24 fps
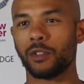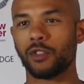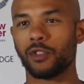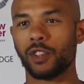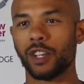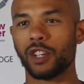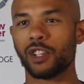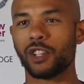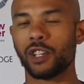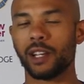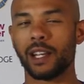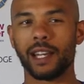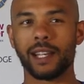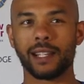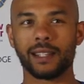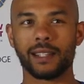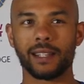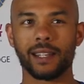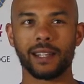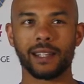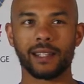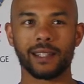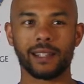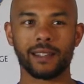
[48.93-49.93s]
traditionally
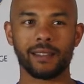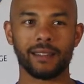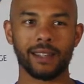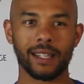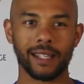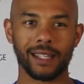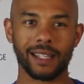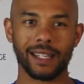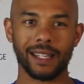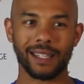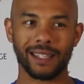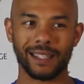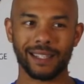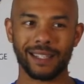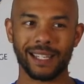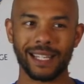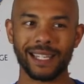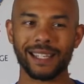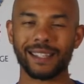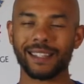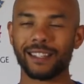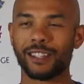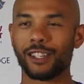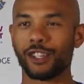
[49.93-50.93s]
it's
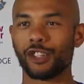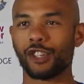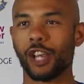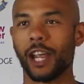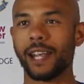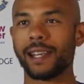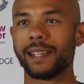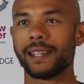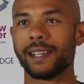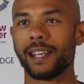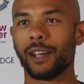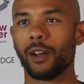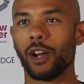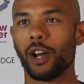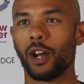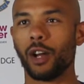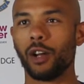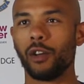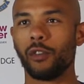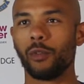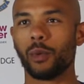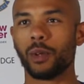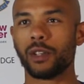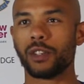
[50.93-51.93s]
decent to chase here at
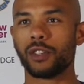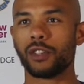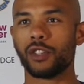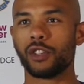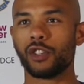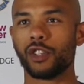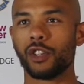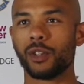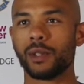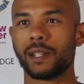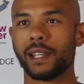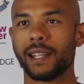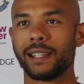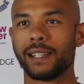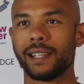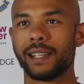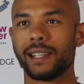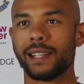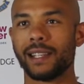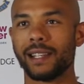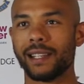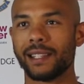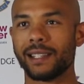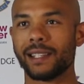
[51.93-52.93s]
Hove once the dew sets
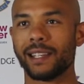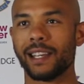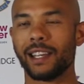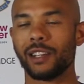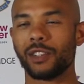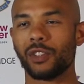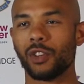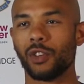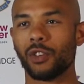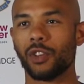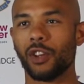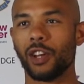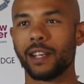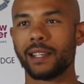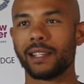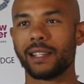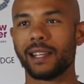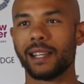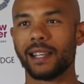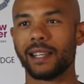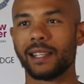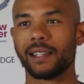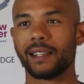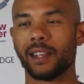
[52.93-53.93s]
in and it skids on
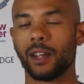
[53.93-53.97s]
nicely.